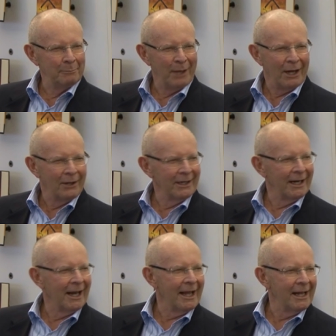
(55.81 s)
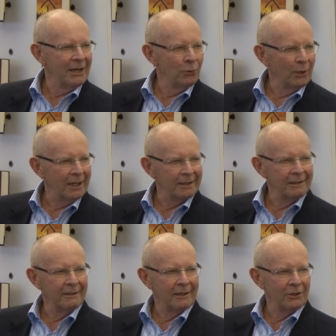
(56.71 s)
plowing land or
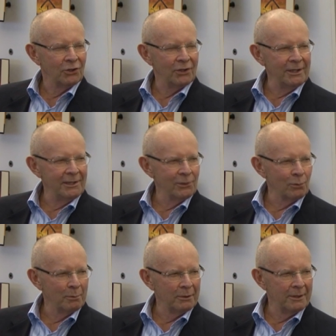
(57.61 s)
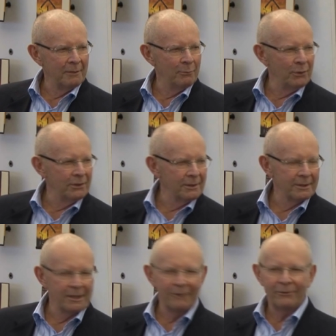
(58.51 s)
cutting down trees or building
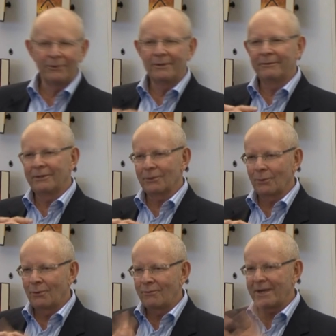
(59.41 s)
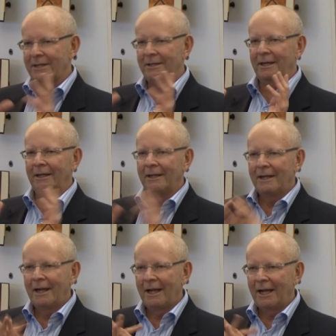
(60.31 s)
bridges over rivers or erecting
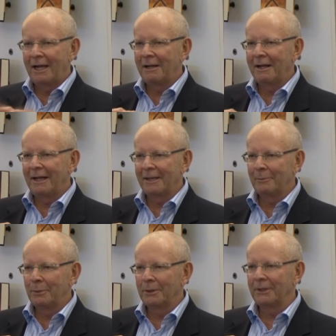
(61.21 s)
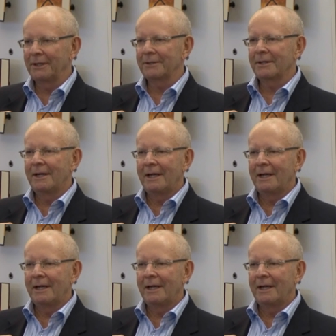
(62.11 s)
uh, other buildings,